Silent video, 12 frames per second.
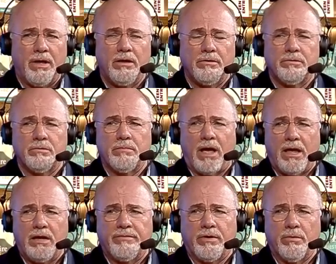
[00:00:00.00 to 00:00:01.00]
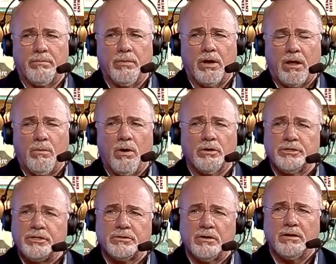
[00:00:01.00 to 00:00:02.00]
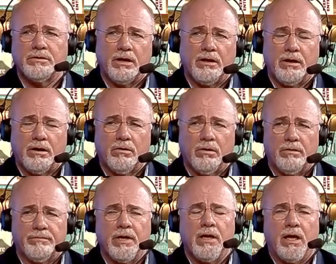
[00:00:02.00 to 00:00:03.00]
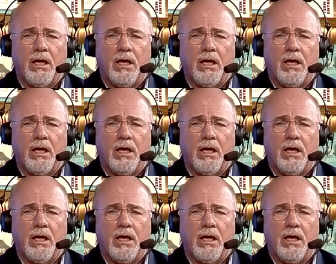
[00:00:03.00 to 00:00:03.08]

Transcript: into behaving with money while she's trying to take care of